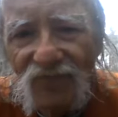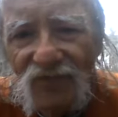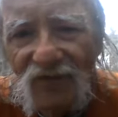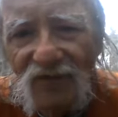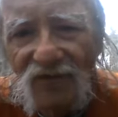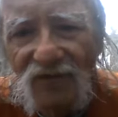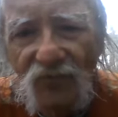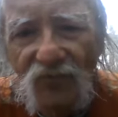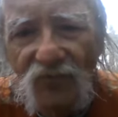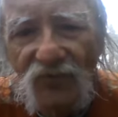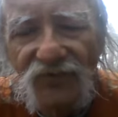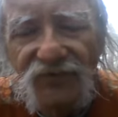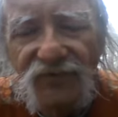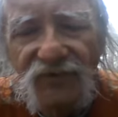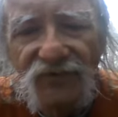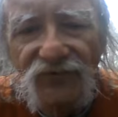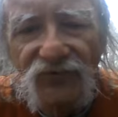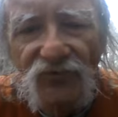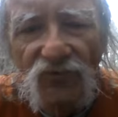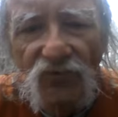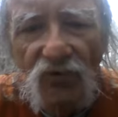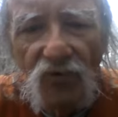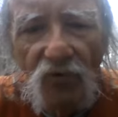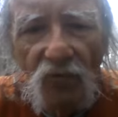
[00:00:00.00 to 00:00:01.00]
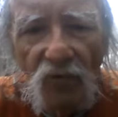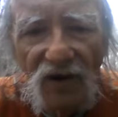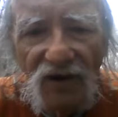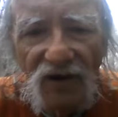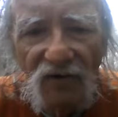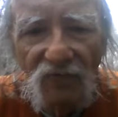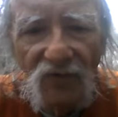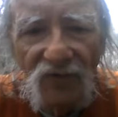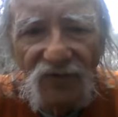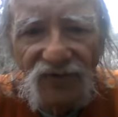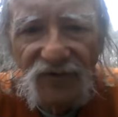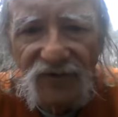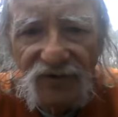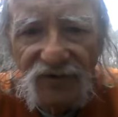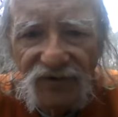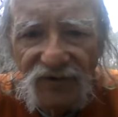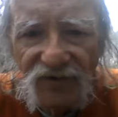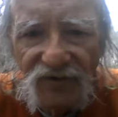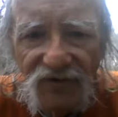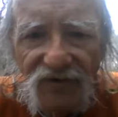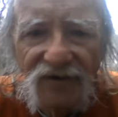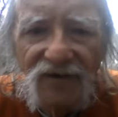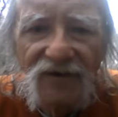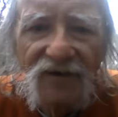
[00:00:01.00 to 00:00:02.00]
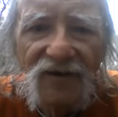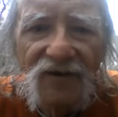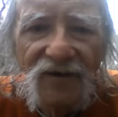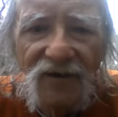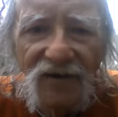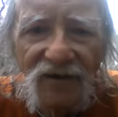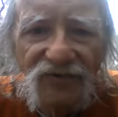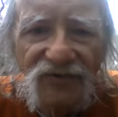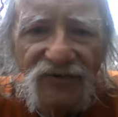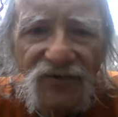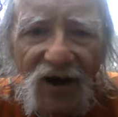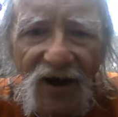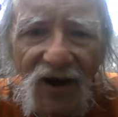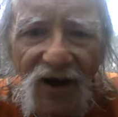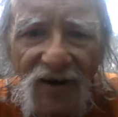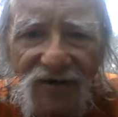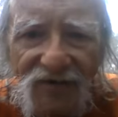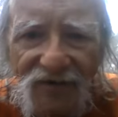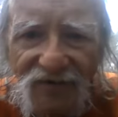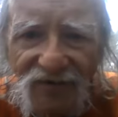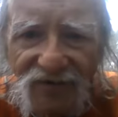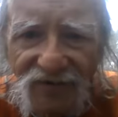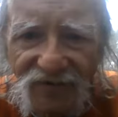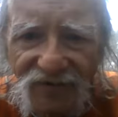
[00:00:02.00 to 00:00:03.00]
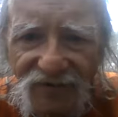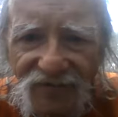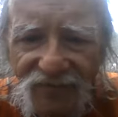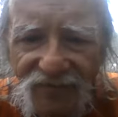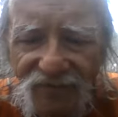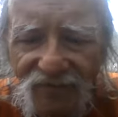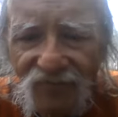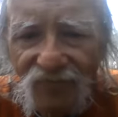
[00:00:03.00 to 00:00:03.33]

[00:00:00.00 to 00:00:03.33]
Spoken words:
that we can do away with it entirely